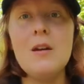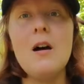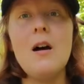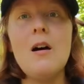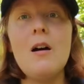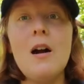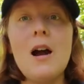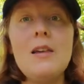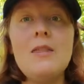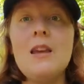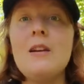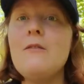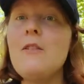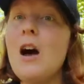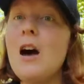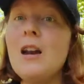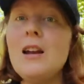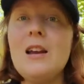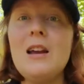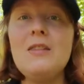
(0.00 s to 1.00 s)
All right, they've
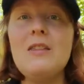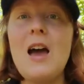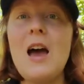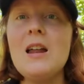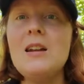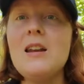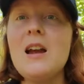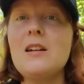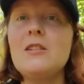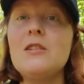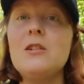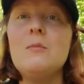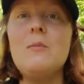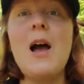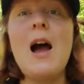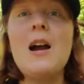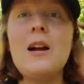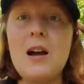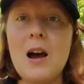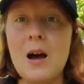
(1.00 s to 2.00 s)
gotta get that nectar
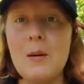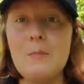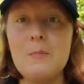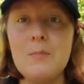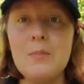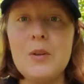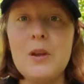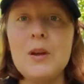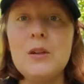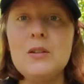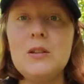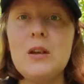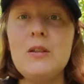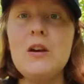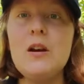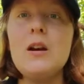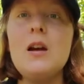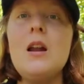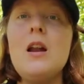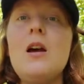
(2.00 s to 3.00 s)
back up. So
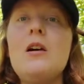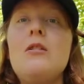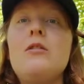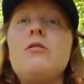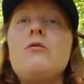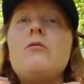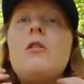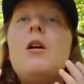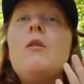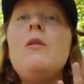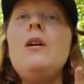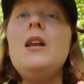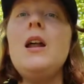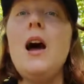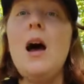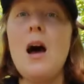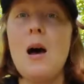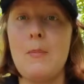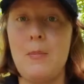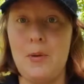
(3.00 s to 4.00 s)
they're gonna throw it
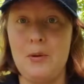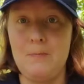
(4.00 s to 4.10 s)
up.